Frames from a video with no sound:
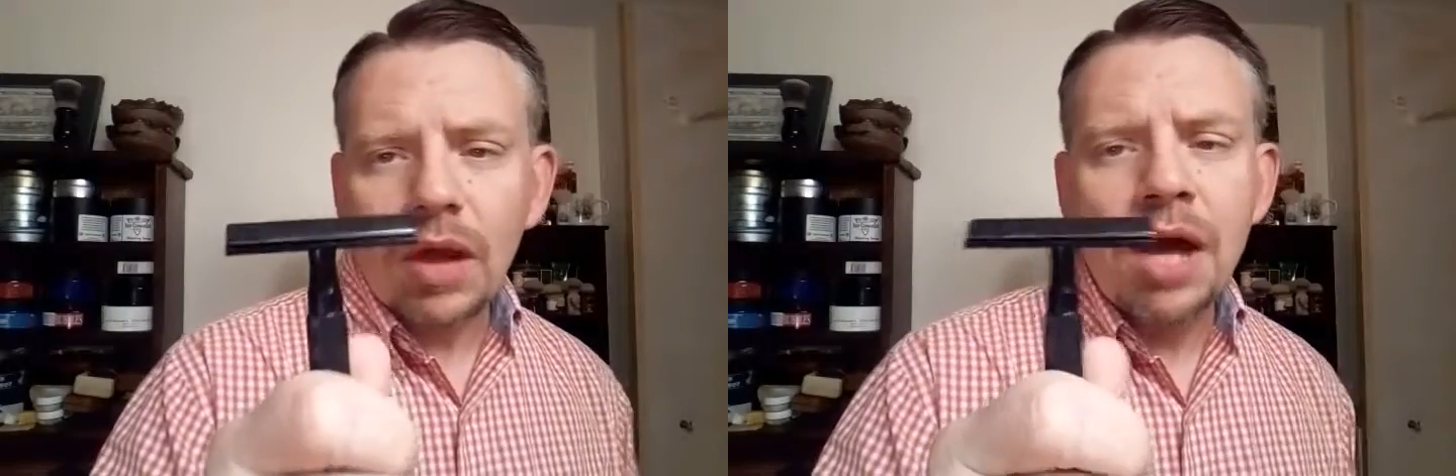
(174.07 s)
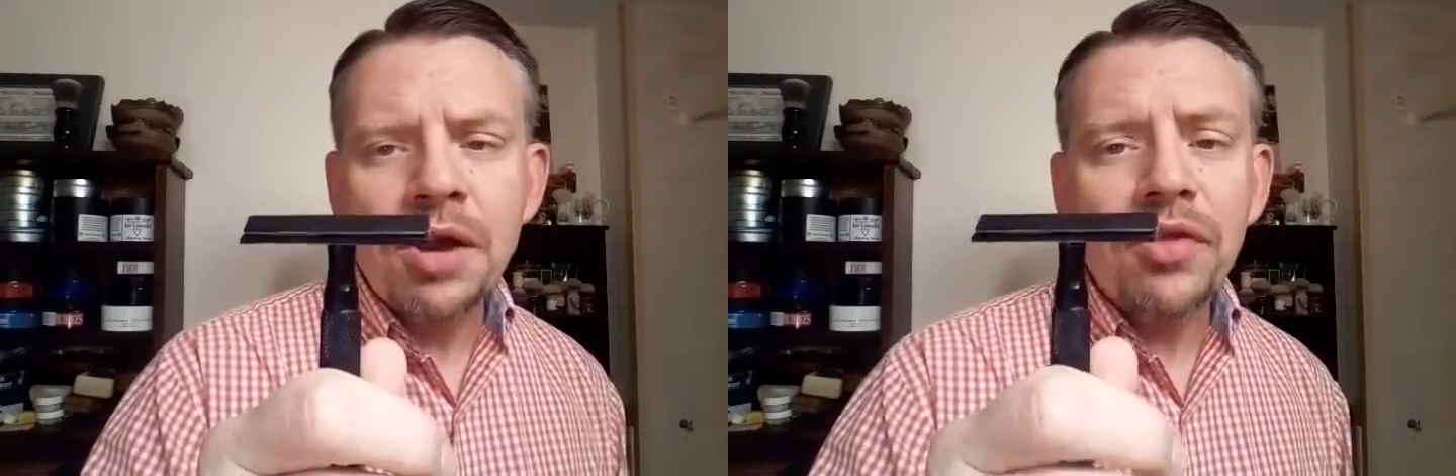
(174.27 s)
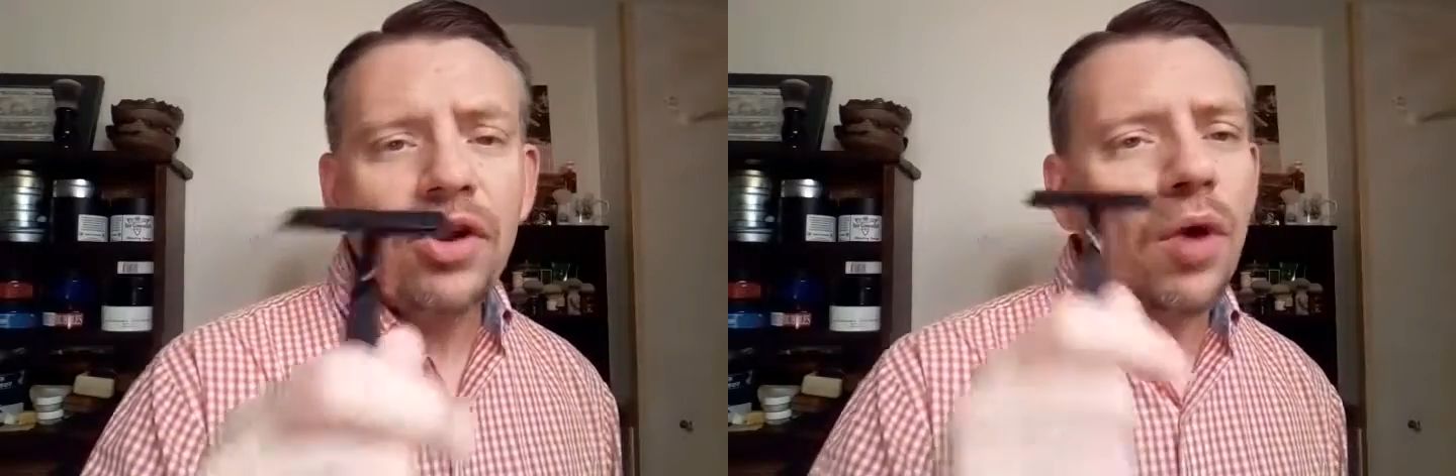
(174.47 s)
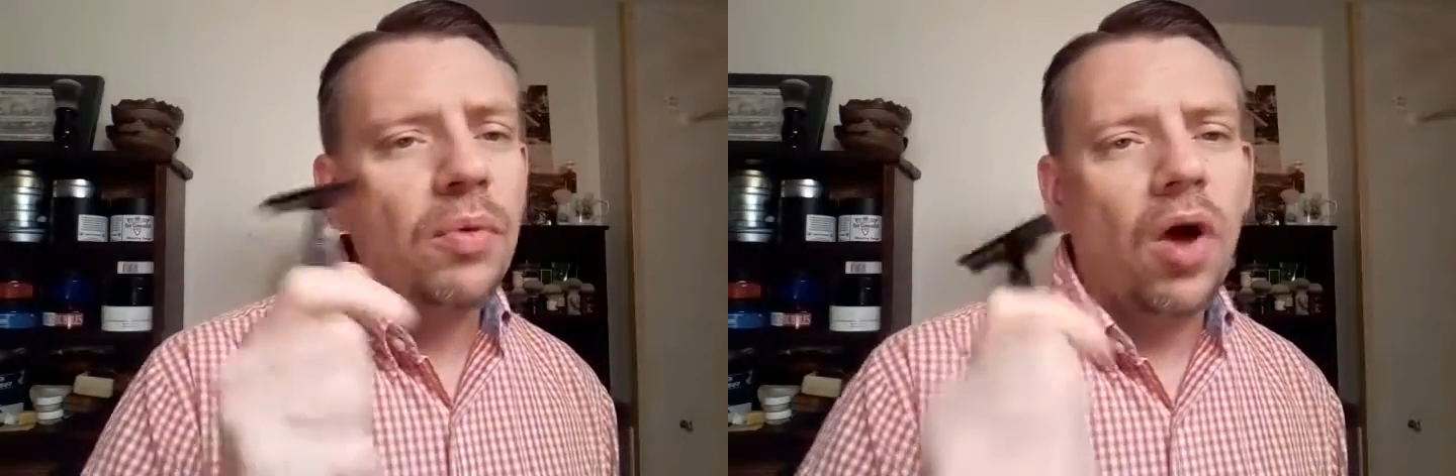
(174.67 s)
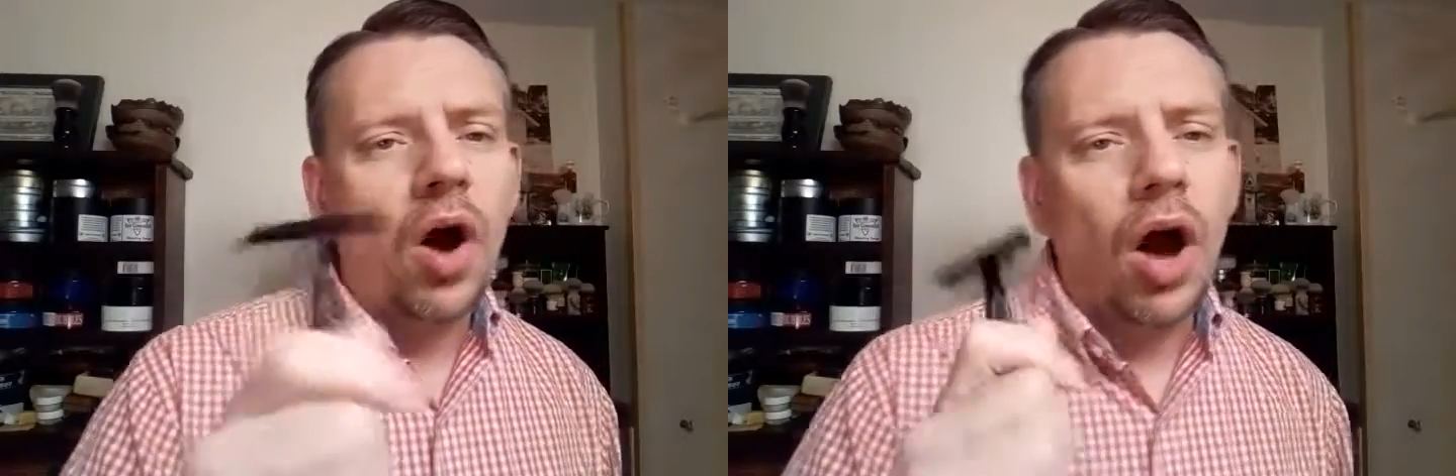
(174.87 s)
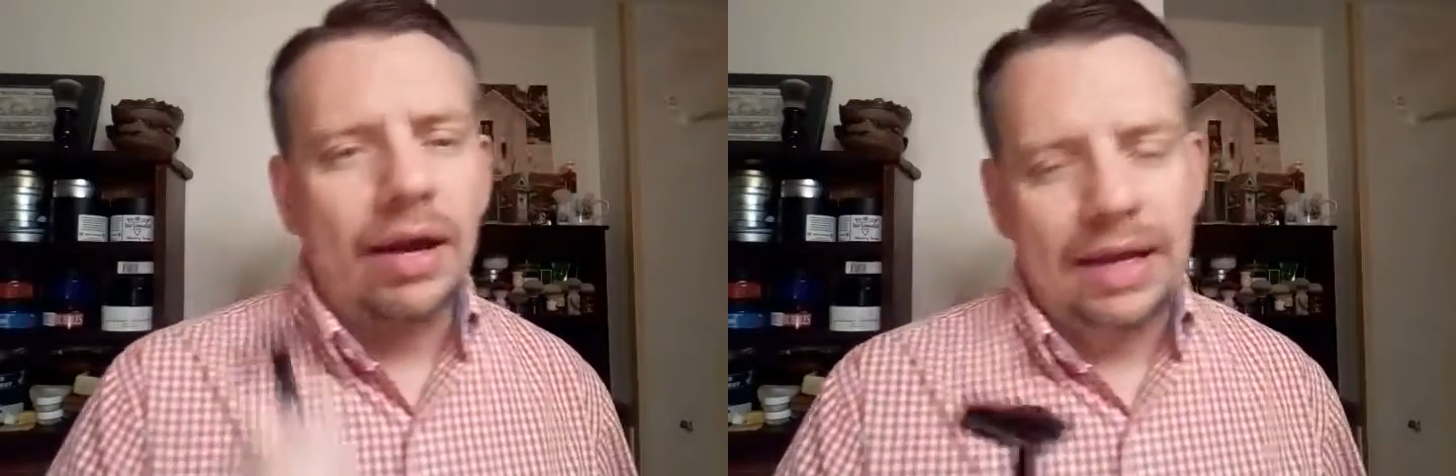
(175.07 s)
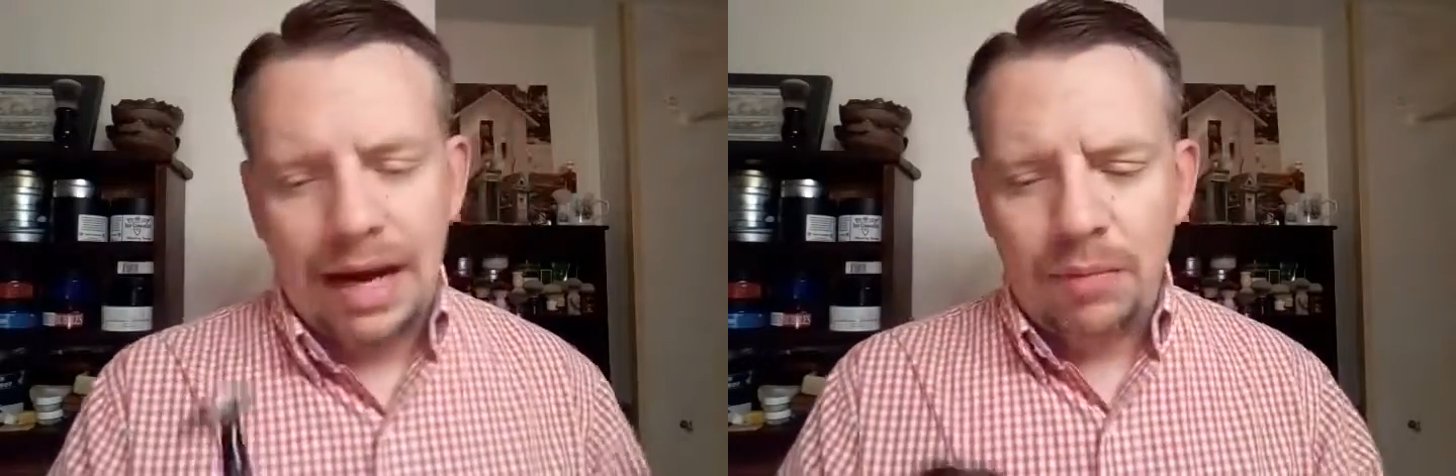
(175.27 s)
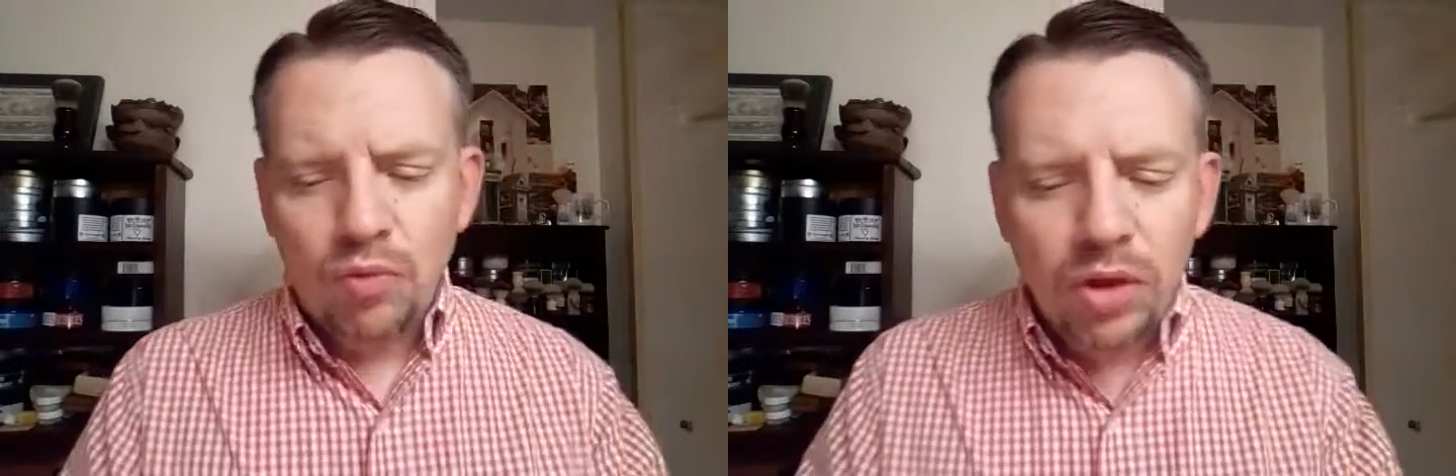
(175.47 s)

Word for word: another go with a hawk. And I'm